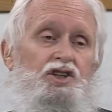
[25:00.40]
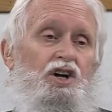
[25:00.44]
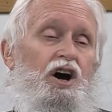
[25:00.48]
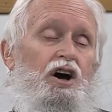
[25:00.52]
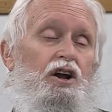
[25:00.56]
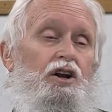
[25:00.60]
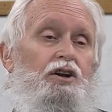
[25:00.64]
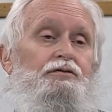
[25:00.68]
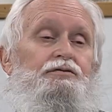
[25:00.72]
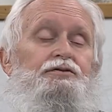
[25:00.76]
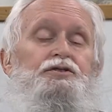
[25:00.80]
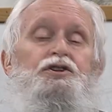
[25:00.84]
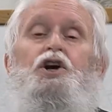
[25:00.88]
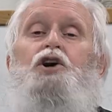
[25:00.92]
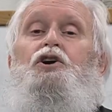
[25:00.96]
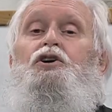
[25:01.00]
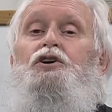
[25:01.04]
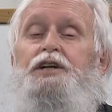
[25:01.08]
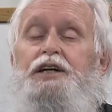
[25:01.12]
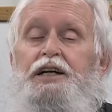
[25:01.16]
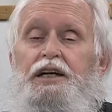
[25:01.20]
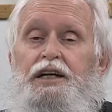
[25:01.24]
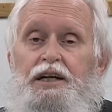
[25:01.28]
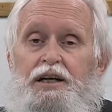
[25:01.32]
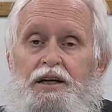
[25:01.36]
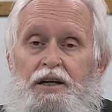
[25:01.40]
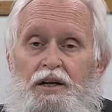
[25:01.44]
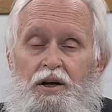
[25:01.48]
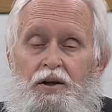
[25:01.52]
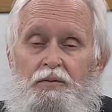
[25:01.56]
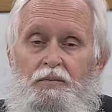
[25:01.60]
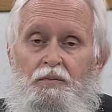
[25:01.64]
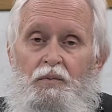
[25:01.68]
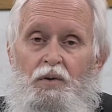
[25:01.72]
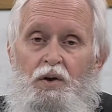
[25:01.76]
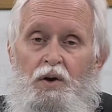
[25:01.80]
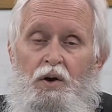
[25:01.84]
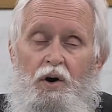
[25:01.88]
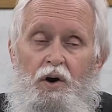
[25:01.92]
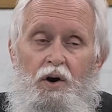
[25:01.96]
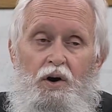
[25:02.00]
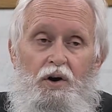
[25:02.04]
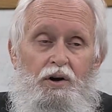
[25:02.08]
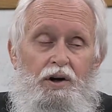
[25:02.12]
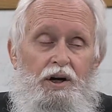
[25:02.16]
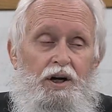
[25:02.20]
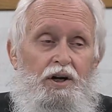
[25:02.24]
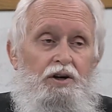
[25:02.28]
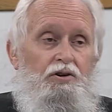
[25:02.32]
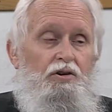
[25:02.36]
all of Turkey
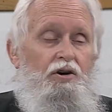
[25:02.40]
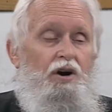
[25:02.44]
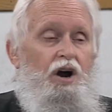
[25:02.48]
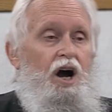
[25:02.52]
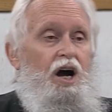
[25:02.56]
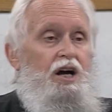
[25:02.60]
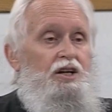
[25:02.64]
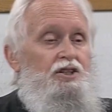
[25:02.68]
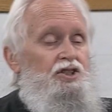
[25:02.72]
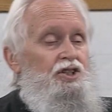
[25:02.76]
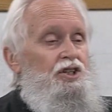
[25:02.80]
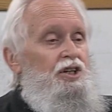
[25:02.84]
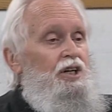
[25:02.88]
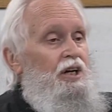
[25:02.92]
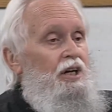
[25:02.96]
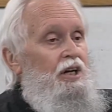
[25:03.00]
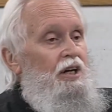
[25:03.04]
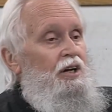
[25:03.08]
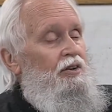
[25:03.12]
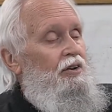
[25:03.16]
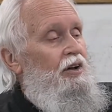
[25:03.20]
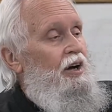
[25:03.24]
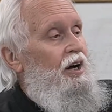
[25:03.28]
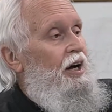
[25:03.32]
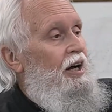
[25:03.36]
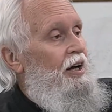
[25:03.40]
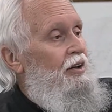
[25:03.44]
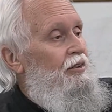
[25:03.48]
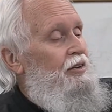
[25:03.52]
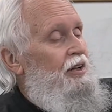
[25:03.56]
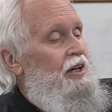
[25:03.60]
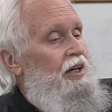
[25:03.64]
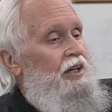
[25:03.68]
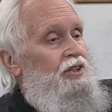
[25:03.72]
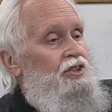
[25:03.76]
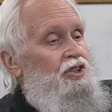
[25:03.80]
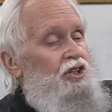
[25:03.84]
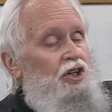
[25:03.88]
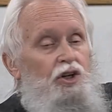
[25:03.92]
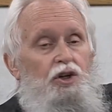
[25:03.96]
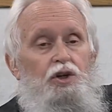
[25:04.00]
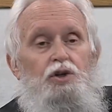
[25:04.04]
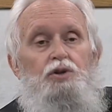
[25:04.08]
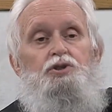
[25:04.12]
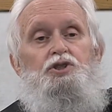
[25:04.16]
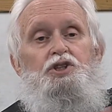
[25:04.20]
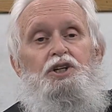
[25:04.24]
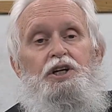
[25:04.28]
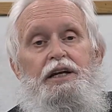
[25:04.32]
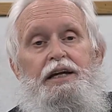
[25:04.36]
or across the
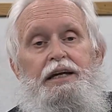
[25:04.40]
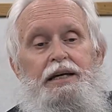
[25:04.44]
Seleucid